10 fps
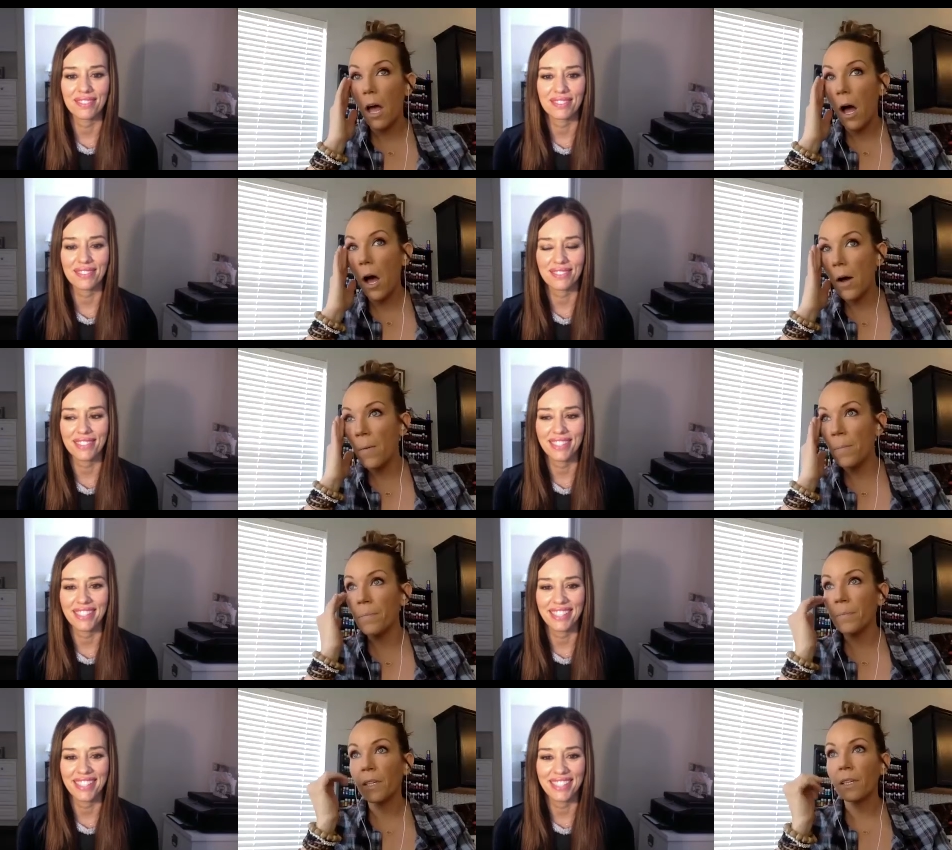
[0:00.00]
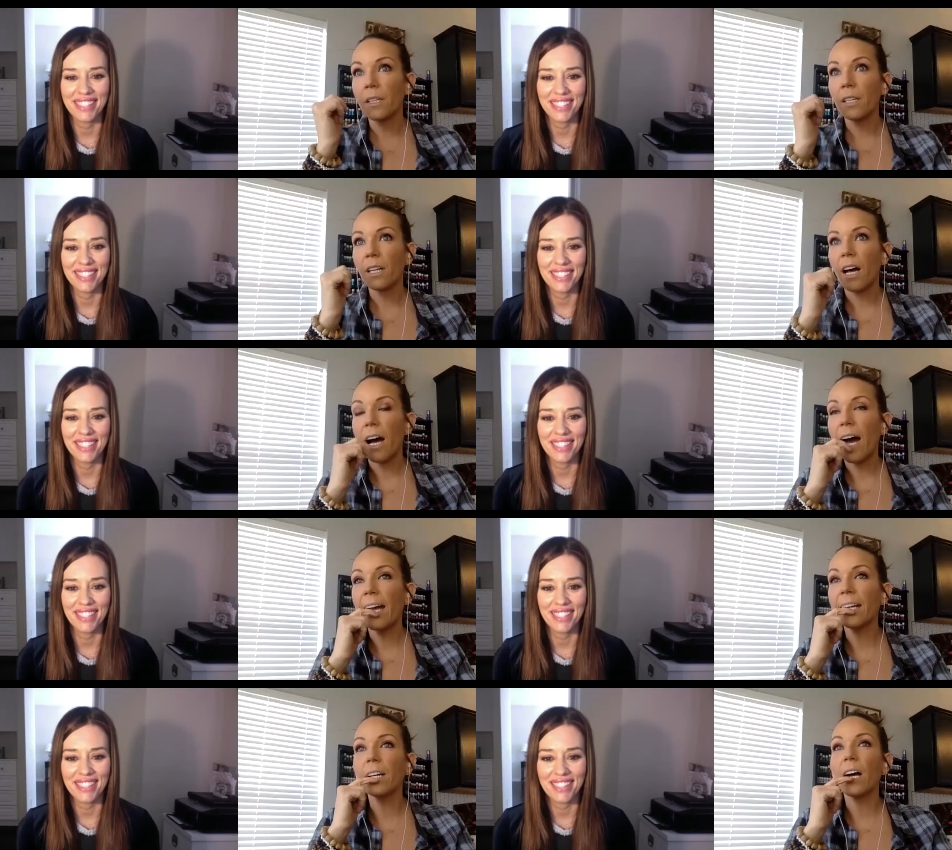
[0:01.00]
Speaker 1: Um,
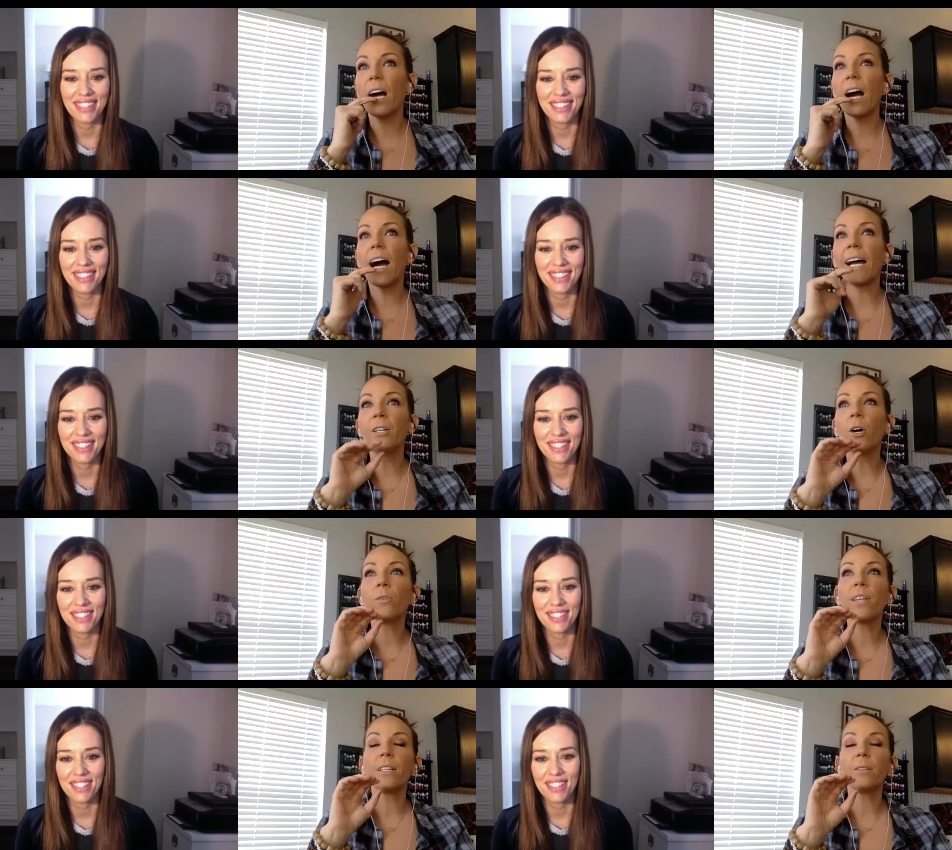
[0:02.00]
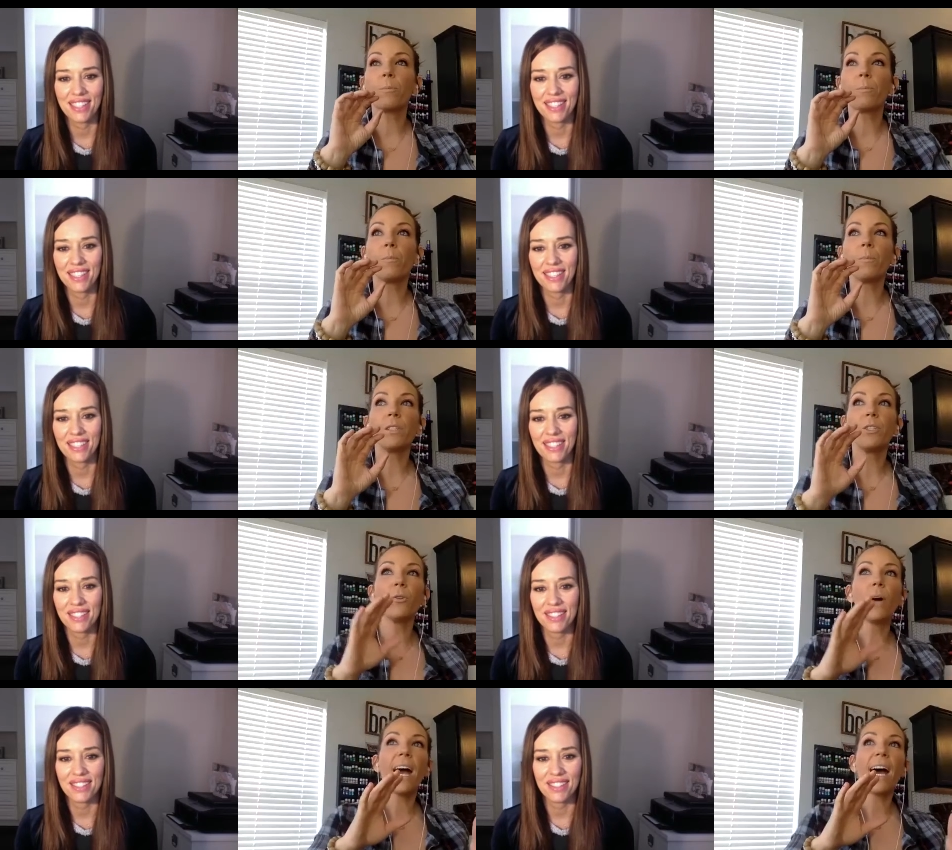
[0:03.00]
I, I know that you
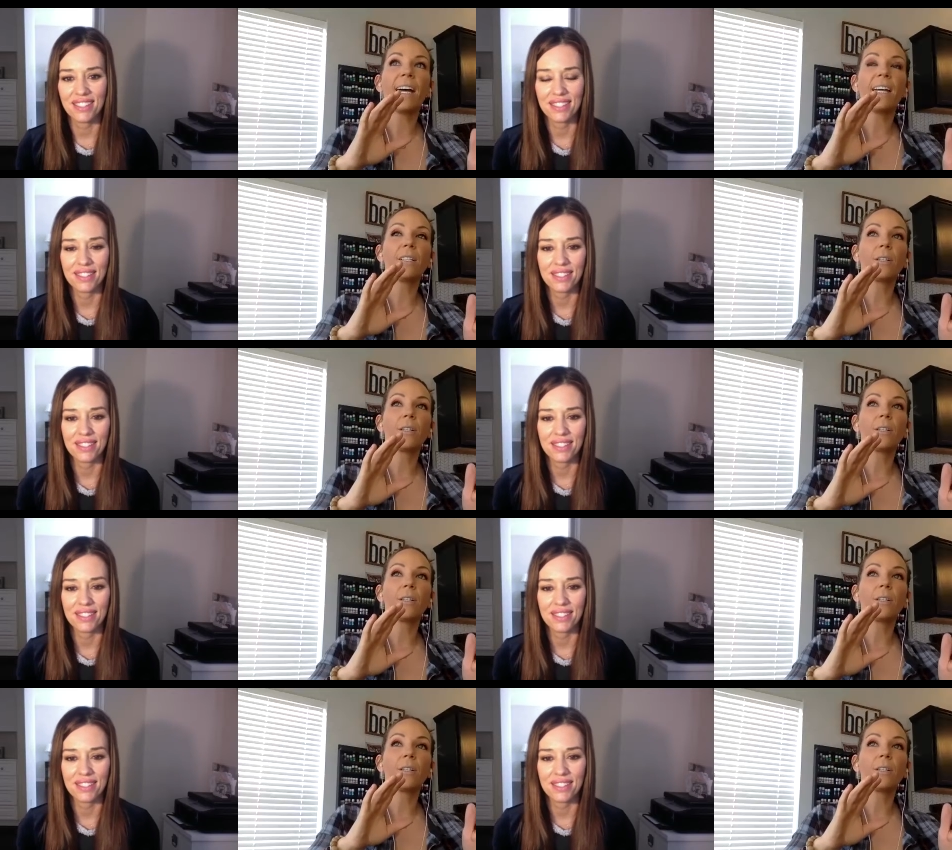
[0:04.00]
had,